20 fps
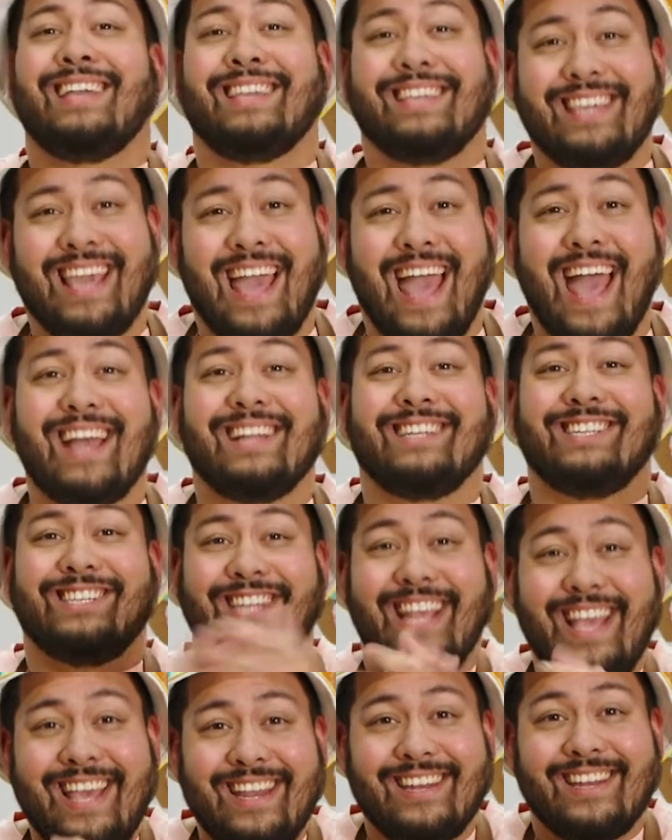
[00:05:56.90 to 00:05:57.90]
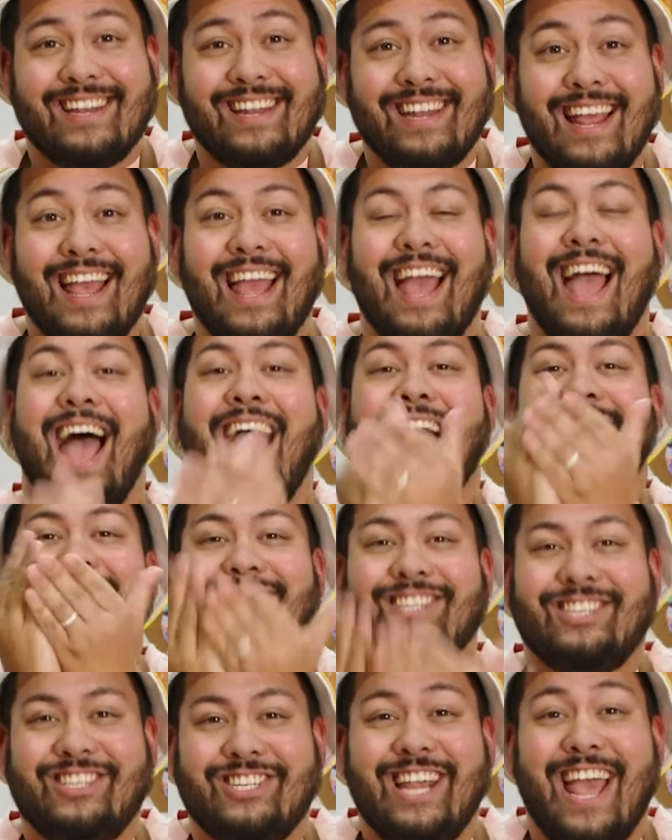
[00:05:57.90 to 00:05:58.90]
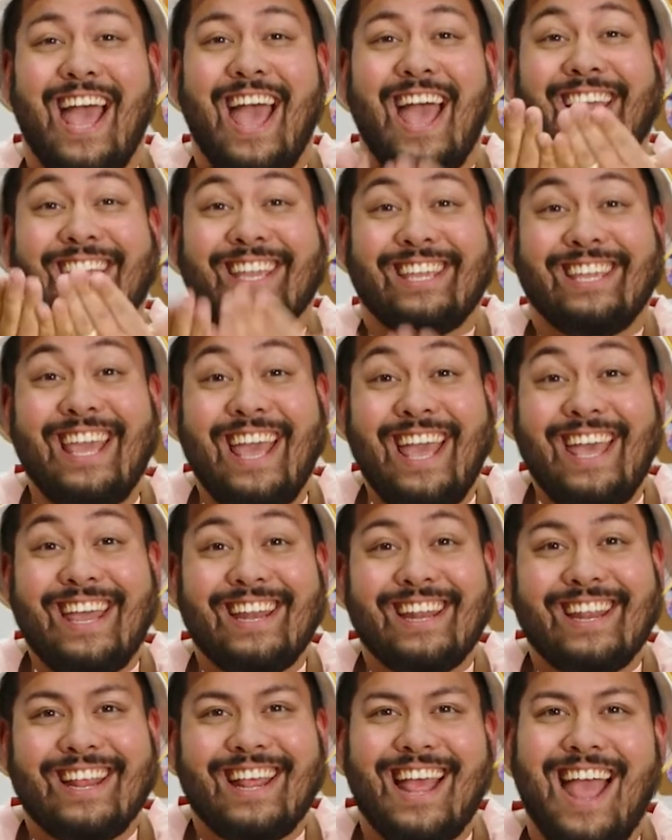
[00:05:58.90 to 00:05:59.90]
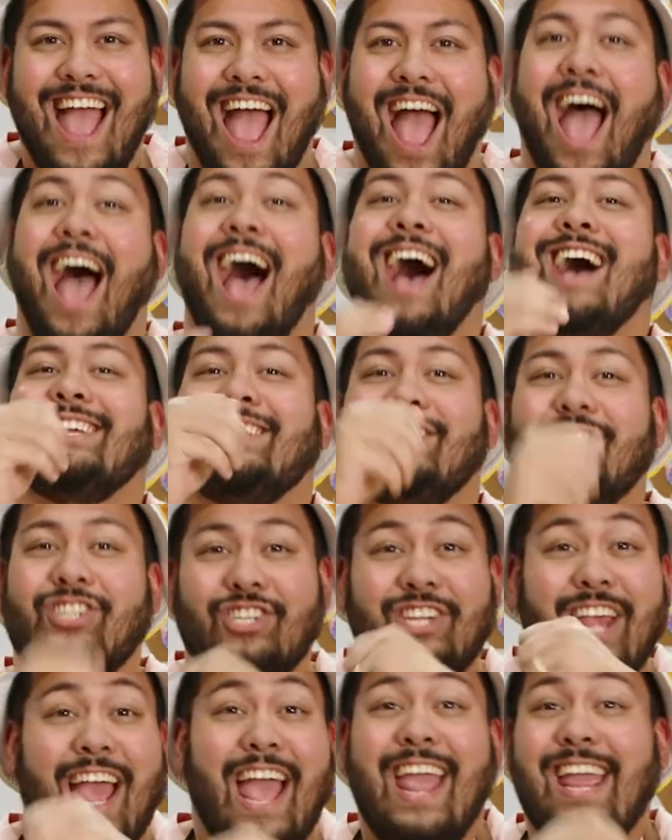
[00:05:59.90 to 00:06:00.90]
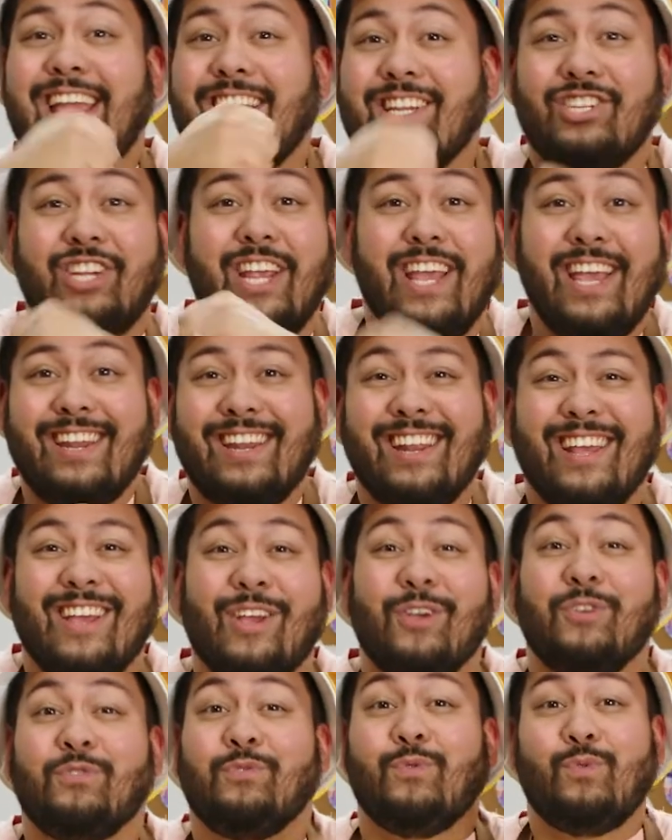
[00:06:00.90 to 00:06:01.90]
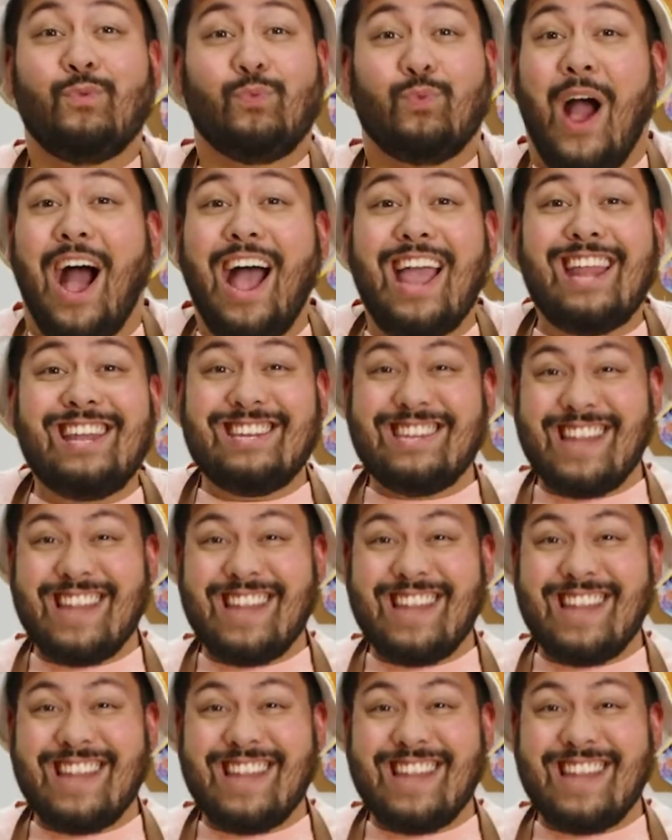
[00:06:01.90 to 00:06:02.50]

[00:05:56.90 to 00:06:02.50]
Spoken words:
Catch it, check it, change it right